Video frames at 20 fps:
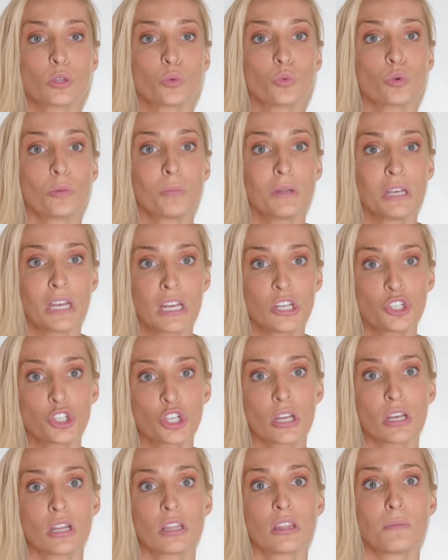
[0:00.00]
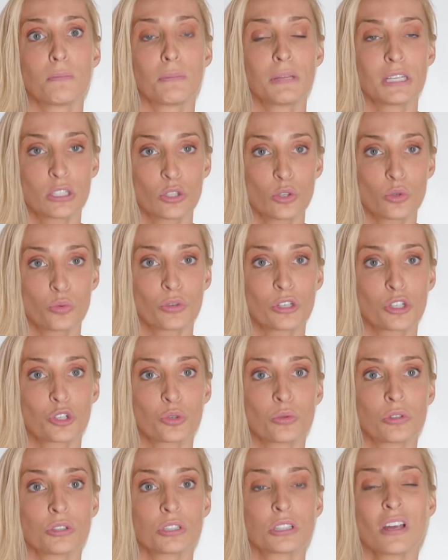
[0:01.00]
The rumination and the mental
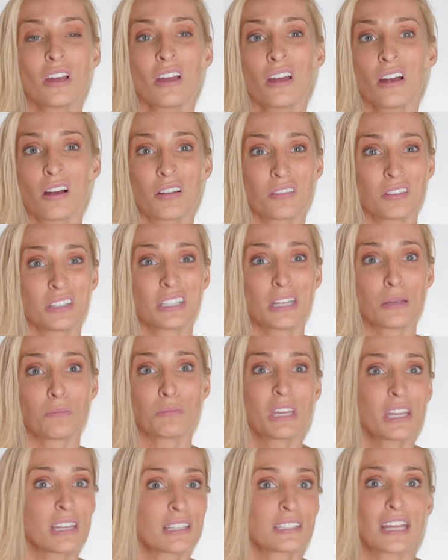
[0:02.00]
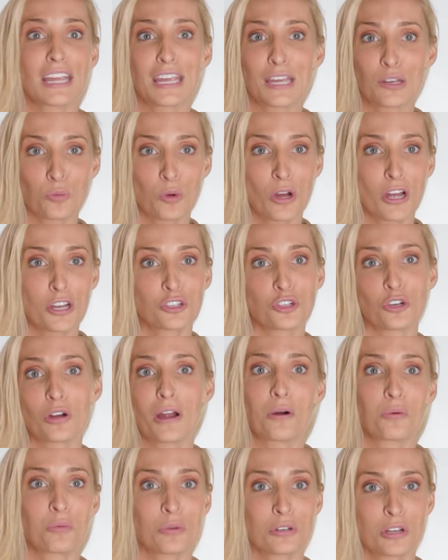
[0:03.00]
rituals are the same thing as a hand wash or
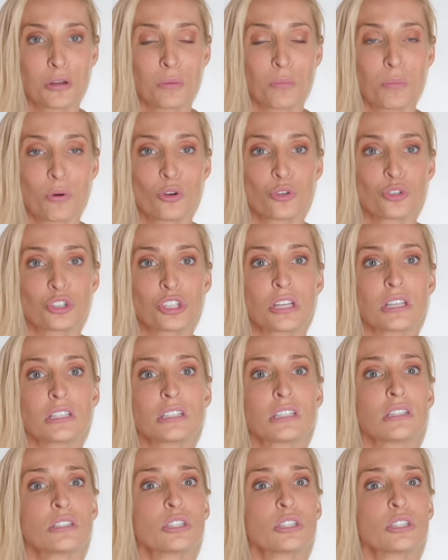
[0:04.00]
outward compulsions,